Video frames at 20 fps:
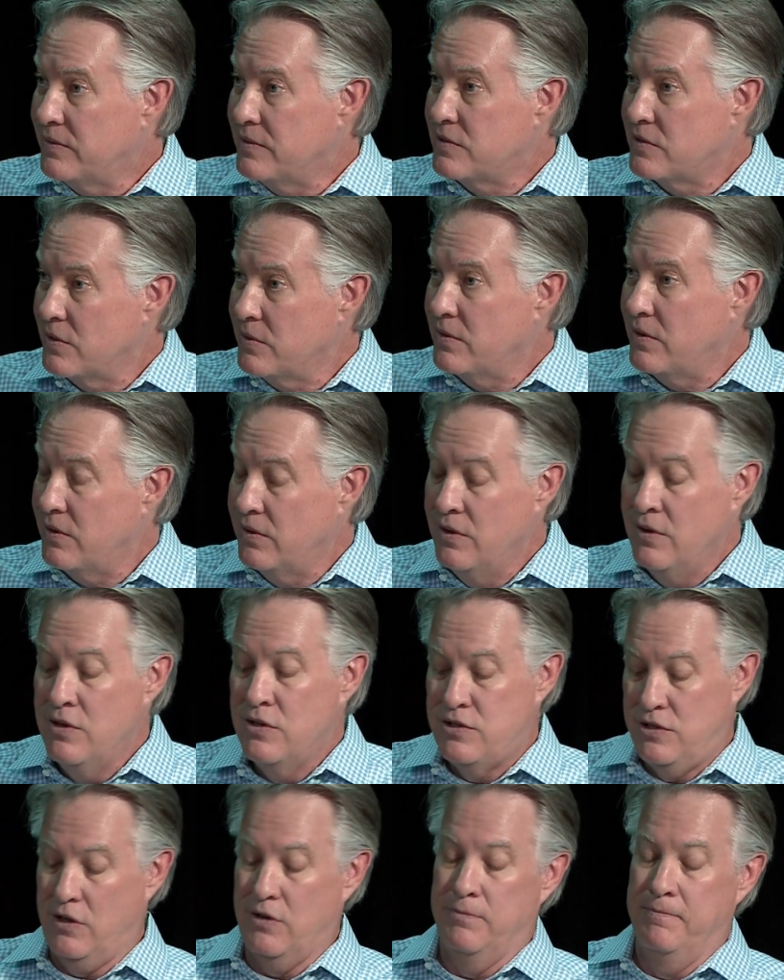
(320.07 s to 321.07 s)

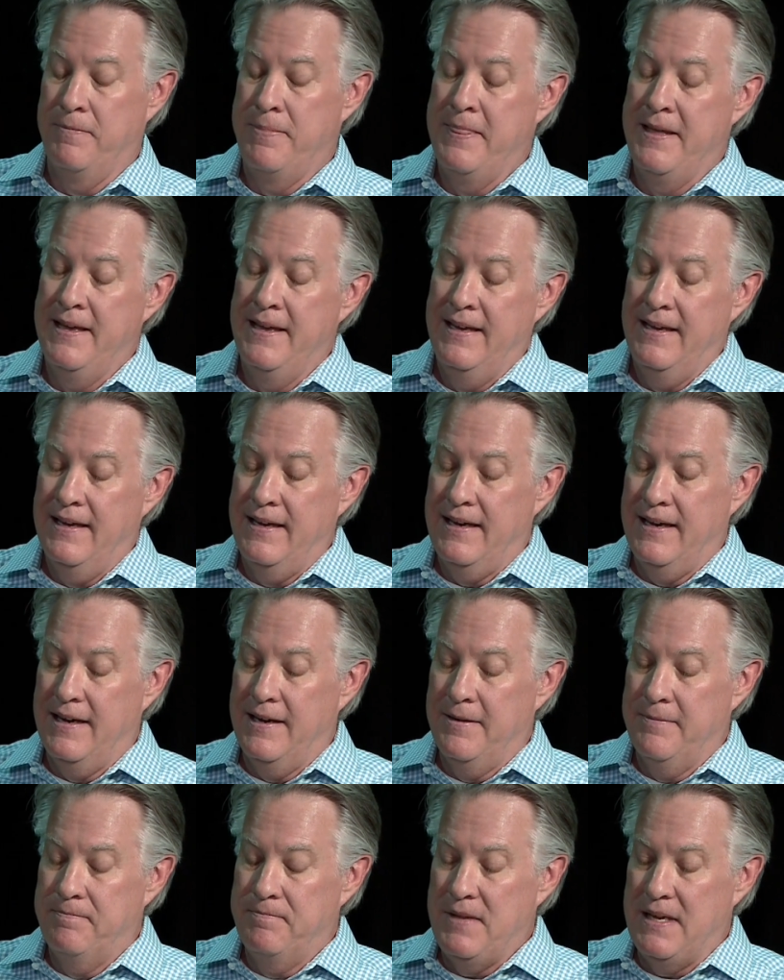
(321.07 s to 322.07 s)
So
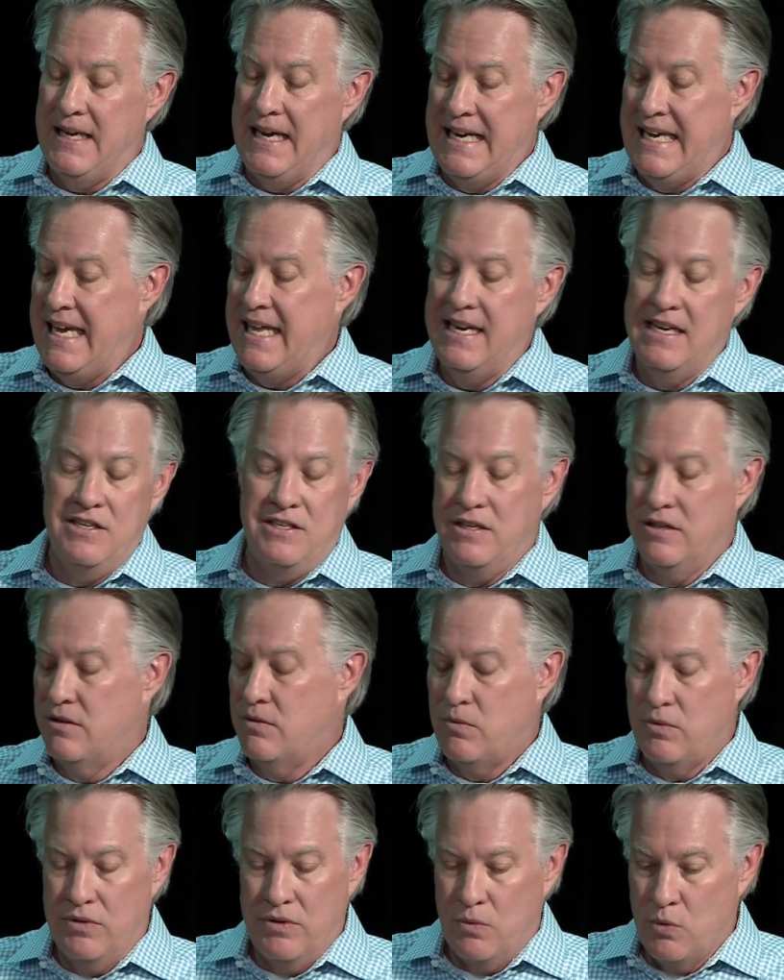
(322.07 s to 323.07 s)
I get into
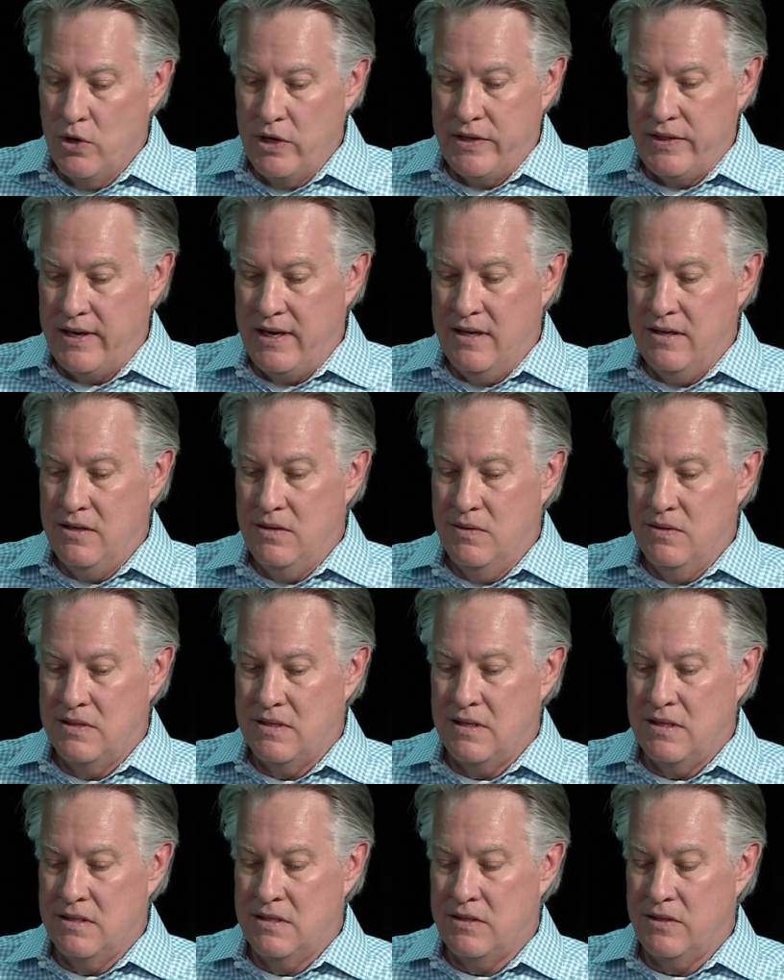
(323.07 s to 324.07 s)
the work that I do as a
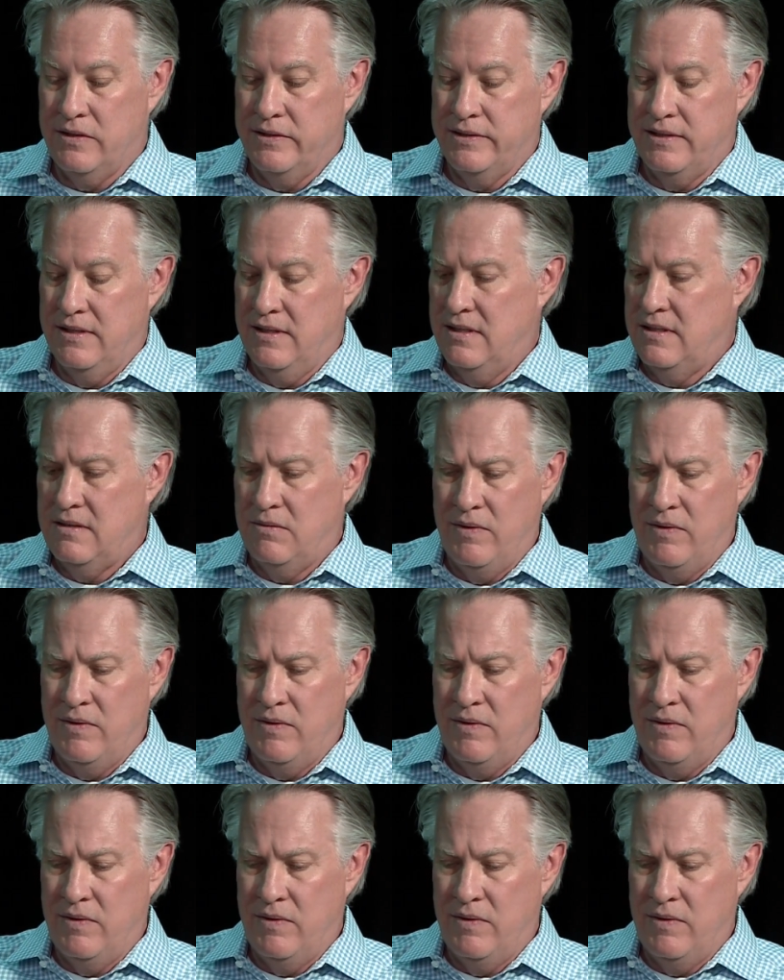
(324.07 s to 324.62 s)
consultant,